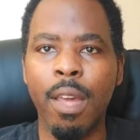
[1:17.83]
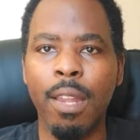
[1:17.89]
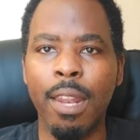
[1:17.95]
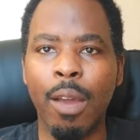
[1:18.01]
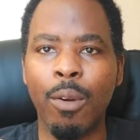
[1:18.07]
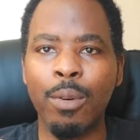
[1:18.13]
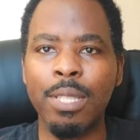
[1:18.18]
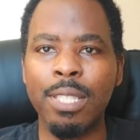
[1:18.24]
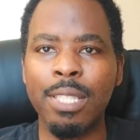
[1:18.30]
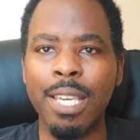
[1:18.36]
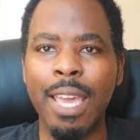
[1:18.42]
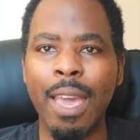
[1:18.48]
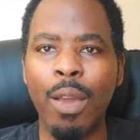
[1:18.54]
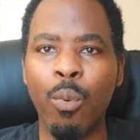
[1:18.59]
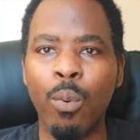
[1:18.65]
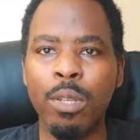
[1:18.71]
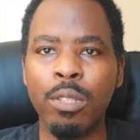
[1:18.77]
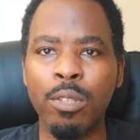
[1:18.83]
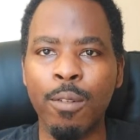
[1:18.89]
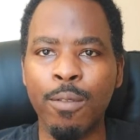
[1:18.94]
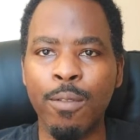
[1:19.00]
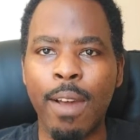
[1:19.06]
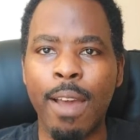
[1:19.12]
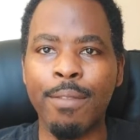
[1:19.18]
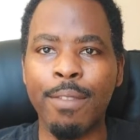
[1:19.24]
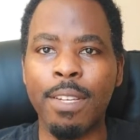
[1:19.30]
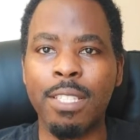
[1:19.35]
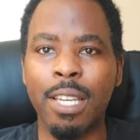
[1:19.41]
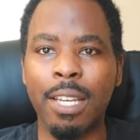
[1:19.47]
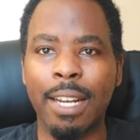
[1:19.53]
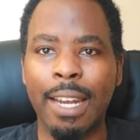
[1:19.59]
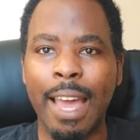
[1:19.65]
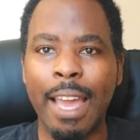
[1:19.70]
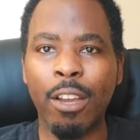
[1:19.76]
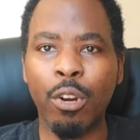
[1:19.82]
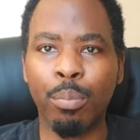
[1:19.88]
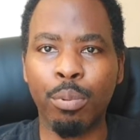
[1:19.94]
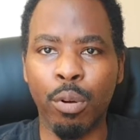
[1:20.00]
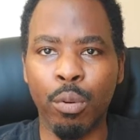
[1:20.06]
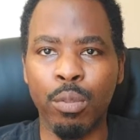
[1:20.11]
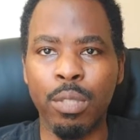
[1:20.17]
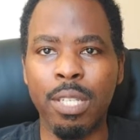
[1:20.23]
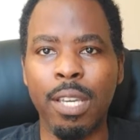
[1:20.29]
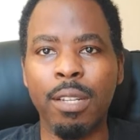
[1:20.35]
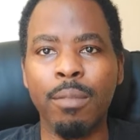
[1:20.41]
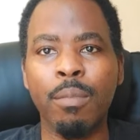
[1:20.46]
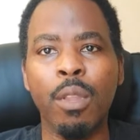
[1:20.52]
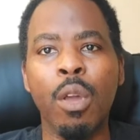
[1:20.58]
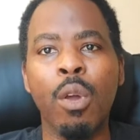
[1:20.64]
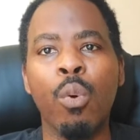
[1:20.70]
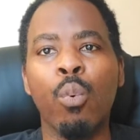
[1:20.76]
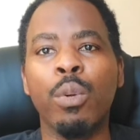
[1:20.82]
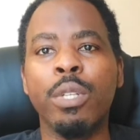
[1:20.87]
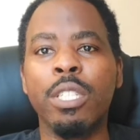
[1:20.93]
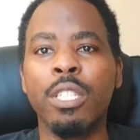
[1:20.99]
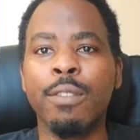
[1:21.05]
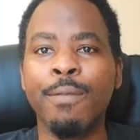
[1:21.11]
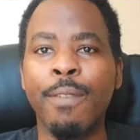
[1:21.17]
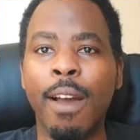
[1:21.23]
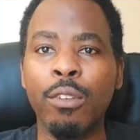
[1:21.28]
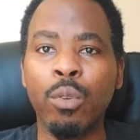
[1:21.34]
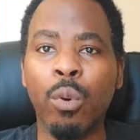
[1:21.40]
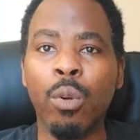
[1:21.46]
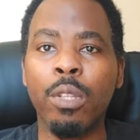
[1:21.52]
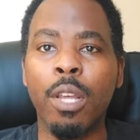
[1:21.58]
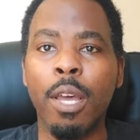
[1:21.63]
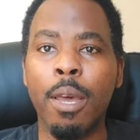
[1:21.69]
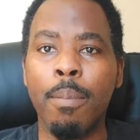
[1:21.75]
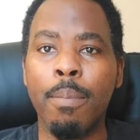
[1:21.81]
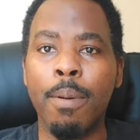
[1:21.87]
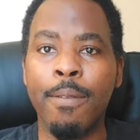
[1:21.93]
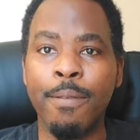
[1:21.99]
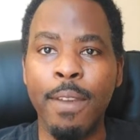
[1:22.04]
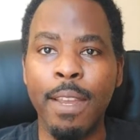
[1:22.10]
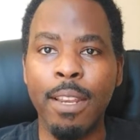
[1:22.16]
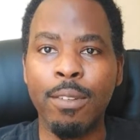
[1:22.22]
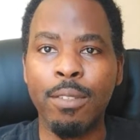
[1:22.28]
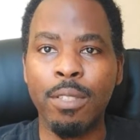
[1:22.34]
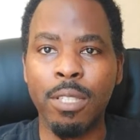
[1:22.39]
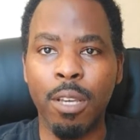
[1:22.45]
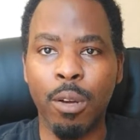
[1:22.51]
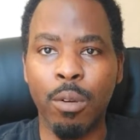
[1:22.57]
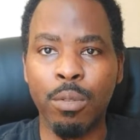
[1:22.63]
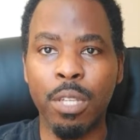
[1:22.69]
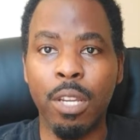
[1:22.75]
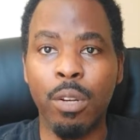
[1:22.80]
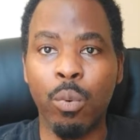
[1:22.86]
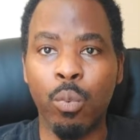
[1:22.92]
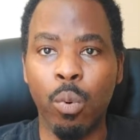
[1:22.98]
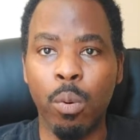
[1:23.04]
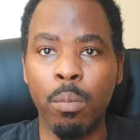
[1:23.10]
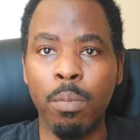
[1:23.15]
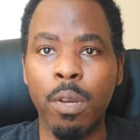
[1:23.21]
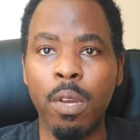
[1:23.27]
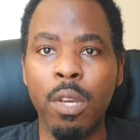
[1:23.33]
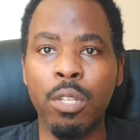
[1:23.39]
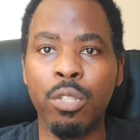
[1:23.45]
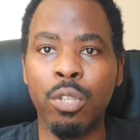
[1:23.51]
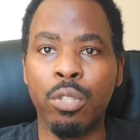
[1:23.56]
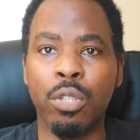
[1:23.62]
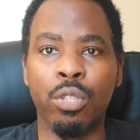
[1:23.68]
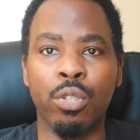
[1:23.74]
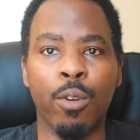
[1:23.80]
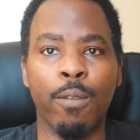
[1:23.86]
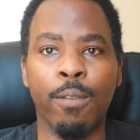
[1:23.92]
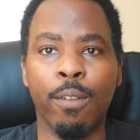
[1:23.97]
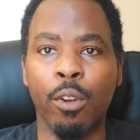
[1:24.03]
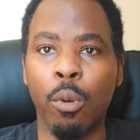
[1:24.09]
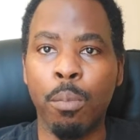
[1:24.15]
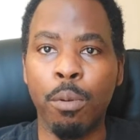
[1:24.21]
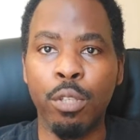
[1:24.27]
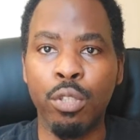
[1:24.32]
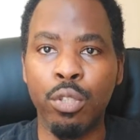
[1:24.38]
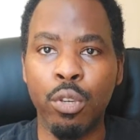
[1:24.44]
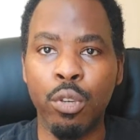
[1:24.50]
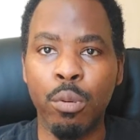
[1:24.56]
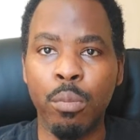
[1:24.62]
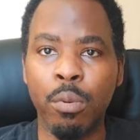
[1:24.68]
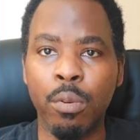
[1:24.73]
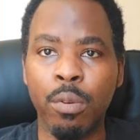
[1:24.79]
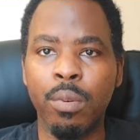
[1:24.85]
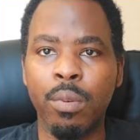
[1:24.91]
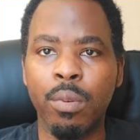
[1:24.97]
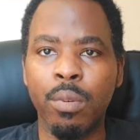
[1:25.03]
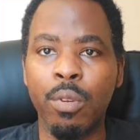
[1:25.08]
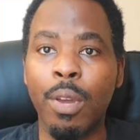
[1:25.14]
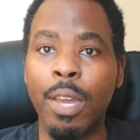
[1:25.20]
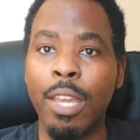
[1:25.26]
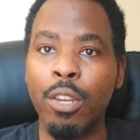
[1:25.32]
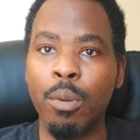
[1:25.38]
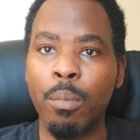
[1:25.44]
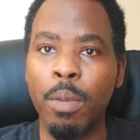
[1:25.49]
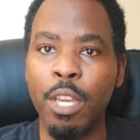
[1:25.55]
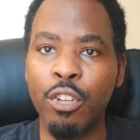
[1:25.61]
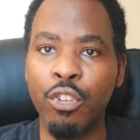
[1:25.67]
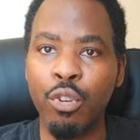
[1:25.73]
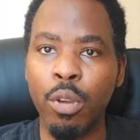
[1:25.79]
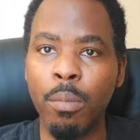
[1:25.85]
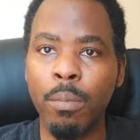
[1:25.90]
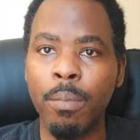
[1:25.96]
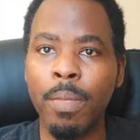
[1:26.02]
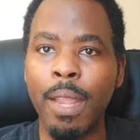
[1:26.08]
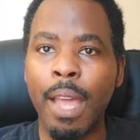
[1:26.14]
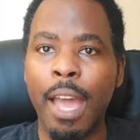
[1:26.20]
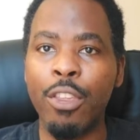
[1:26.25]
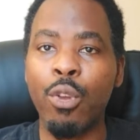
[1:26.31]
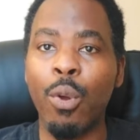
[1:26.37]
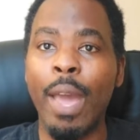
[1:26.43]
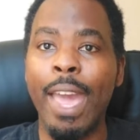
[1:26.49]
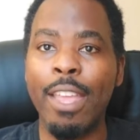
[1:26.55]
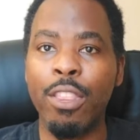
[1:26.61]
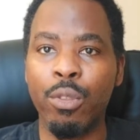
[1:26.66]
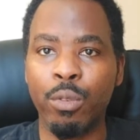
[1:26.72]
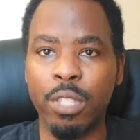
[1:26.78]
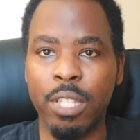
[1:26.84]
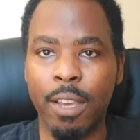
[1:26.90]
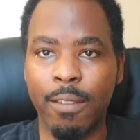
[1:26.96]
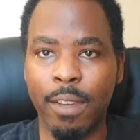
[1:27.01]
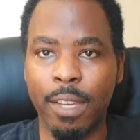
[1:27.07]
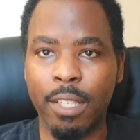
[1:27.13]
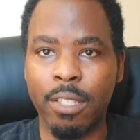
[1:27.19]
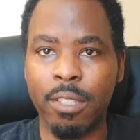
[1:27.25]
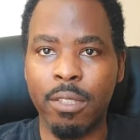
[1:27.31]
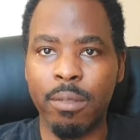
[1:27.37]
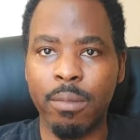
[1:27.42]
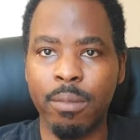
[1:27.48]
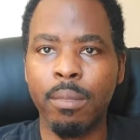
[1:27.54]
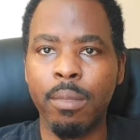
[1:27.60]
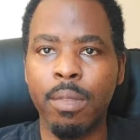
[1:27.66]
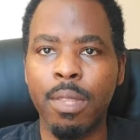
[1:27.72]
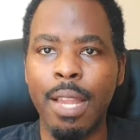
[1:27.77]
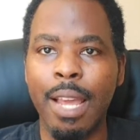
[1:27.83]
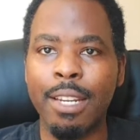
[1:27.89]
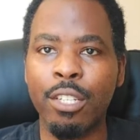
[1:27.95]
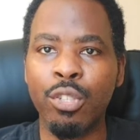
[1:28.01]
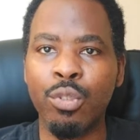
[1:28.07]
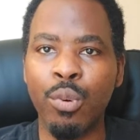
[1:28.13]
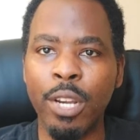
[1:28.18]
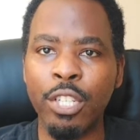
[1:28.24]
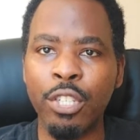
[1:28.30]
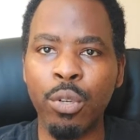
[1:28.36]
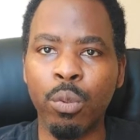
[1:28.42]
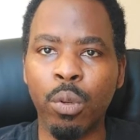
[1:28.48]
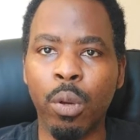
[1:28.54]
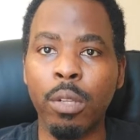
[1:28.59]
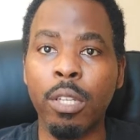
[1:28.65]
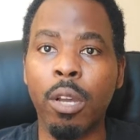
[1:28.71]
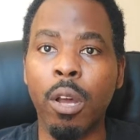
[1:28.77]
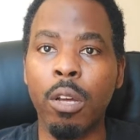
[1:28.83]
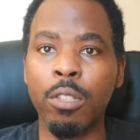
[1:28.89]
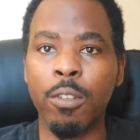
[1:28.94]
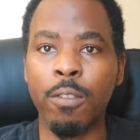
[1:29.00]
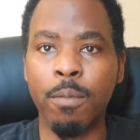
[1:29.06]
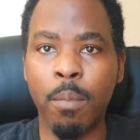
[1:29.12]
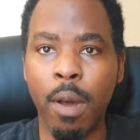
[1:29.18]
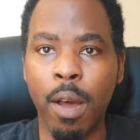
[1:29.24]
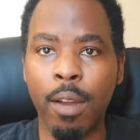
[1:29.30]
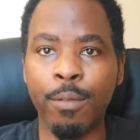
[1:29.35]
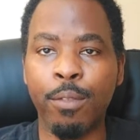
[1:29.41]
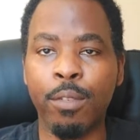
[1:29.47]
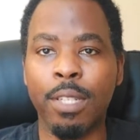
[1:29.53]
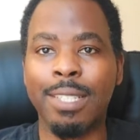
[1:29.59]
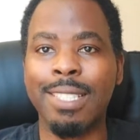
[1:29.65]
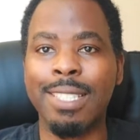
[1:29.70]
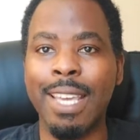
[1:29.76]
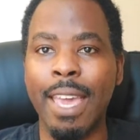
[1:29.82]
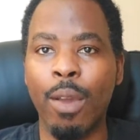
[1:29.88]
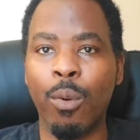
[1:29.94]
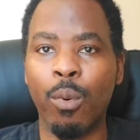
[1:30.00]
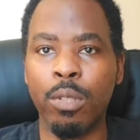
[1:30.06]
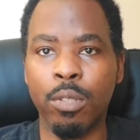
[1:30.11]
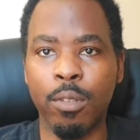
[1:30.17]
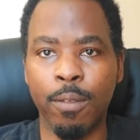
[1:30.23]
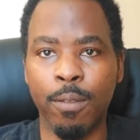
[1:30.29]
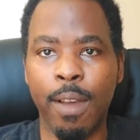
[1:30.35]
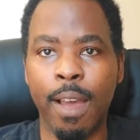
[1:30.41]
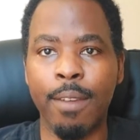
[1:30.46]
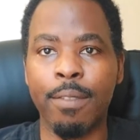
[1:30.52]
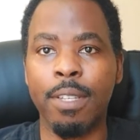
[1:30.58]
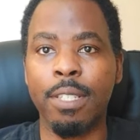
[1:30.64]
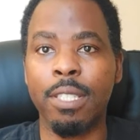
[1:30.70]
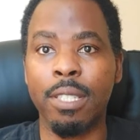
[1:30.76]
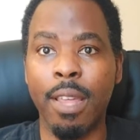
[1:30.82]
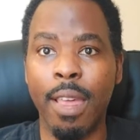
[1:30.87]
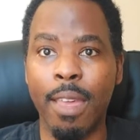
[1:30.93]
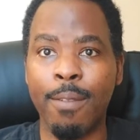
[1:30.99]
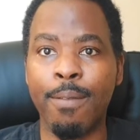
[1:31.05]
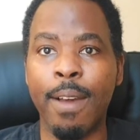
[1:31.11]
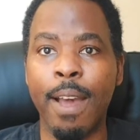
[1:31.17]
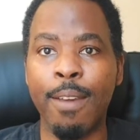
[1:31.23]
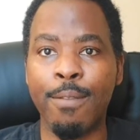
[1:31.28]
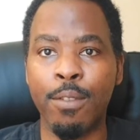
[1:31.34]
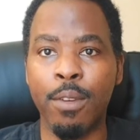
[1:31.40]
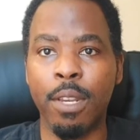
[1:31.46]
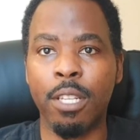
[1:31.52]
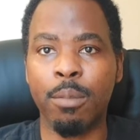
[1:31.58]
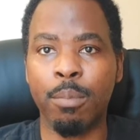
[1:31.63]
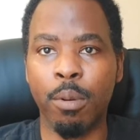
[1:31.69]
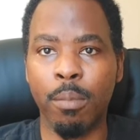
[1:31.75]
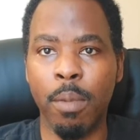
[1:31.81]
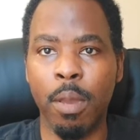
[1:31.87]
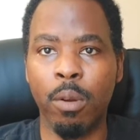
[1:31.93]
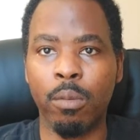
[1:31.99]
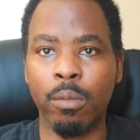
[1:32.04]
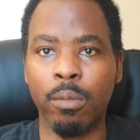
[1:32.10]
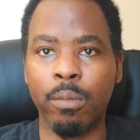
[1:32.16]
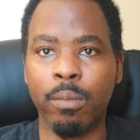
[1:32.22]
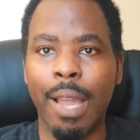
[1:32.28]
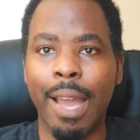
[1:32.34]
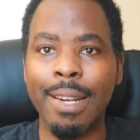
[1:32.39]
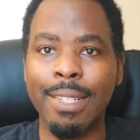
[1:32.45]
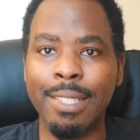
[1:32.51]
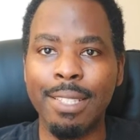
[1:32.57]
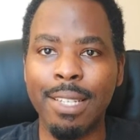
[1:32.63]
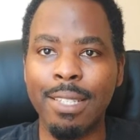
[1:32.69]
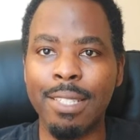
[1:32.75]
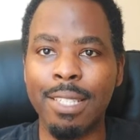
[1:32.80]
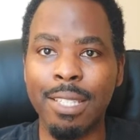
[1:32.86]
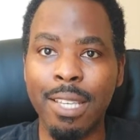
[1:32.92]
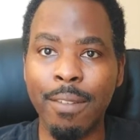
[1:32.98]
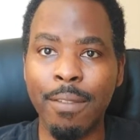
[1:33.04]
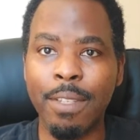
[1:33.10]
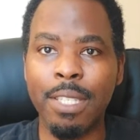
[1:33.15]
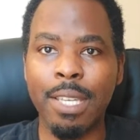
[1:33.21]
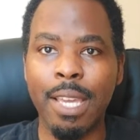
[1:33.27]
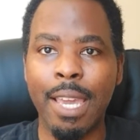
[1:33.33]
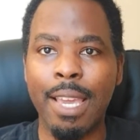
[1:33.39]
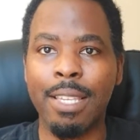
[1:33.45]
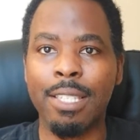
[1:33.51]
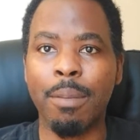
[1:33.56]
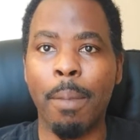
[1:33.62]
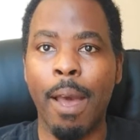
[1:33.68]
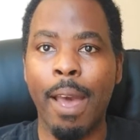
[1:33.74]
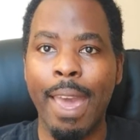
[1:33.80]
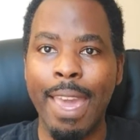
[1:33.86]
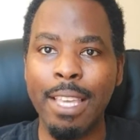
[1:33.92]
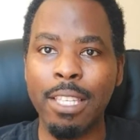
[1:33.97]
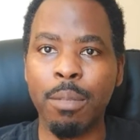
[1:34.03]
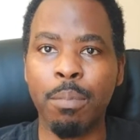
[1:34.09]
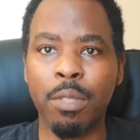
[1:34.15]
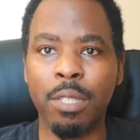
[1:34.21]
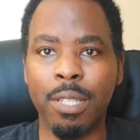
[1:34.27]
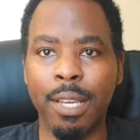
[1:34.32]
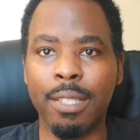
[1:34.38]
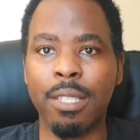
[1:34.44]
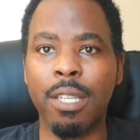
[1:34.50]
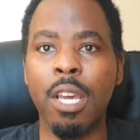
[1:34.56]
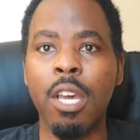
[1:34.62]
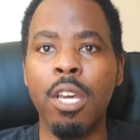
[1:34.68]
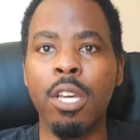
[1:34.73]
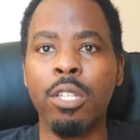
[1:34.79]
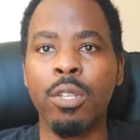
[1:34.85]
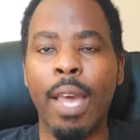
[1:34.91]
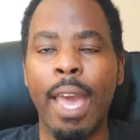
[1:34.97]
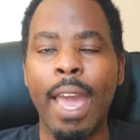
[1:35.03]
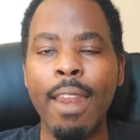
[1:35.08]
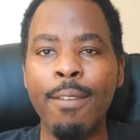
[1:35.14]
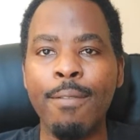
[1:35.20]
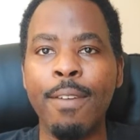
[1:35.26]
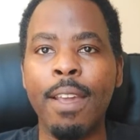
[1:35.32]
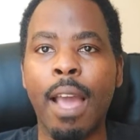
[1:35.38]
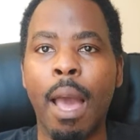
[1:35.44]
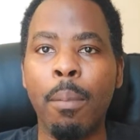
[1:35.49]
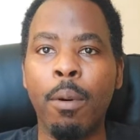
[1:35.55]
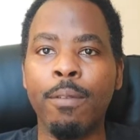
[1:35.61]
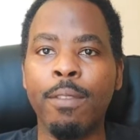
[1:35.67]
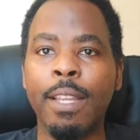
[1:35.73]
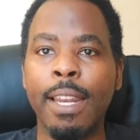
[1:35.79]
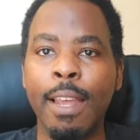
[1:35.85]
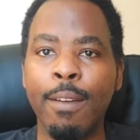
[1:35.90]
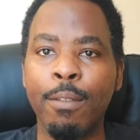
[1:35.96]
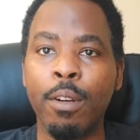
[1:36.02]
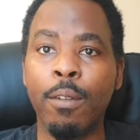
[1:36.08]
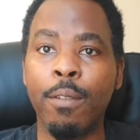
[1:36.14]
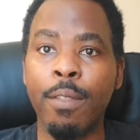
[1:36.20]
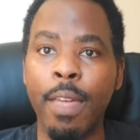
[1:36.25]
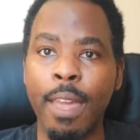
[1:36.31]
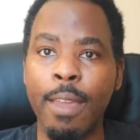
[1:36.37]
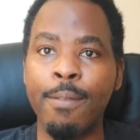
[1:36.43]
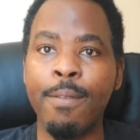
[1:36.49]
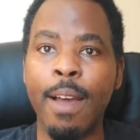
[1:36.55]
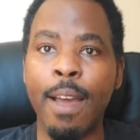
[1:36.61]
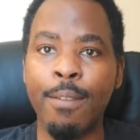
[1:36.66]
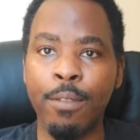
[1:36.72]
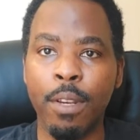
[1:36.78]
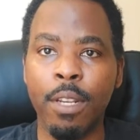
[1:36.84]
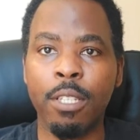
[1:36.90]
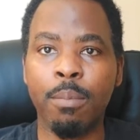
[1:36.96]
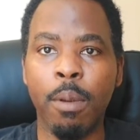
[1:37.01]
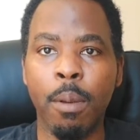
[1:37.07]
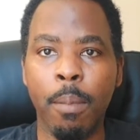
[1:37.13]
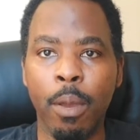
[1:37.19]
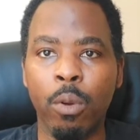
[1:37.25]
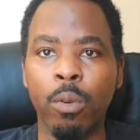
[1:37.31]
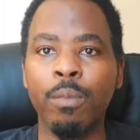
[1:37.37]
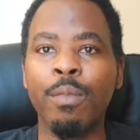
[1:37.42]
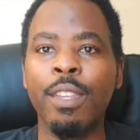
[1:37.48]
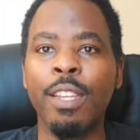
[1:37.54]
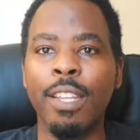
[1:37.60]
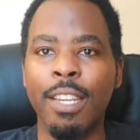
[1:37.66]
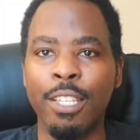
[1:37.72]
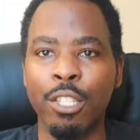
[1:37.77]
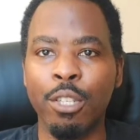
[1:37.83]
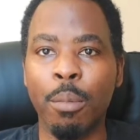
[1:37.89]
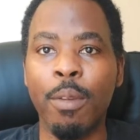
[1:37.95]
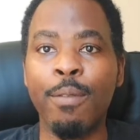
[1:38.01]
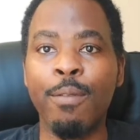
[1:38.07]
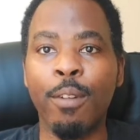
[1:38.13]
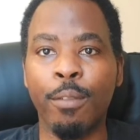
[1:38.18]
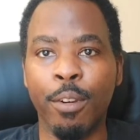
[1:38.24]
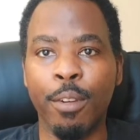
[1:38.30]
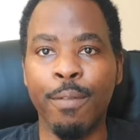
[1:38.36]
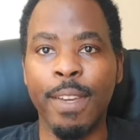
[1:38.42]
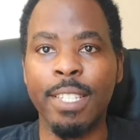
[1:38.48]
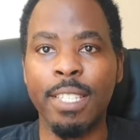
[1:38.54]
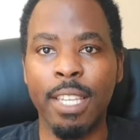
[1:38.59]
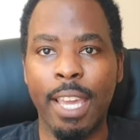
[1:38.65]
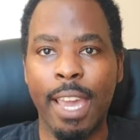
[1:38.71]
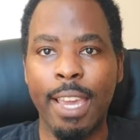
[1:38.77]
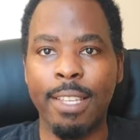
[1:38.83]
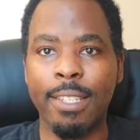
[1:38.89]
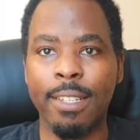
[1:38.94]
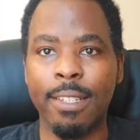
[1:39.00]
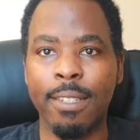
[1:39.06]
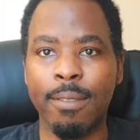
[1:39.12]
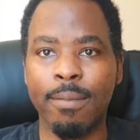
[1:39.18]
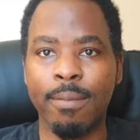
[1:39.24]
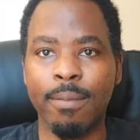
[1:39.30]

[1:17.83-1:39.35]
Now, a CA125 is a glycoprotein which is found on the epithelial cells in the womb, such as your fallopian tube, your endometrium, and your endocervix. Now, the threshold or the cutoff mark for the CA125 is 35 units per mil, and its sensitivity is about 80%. So anything above the level of 35 units per mil needs to be further investigated.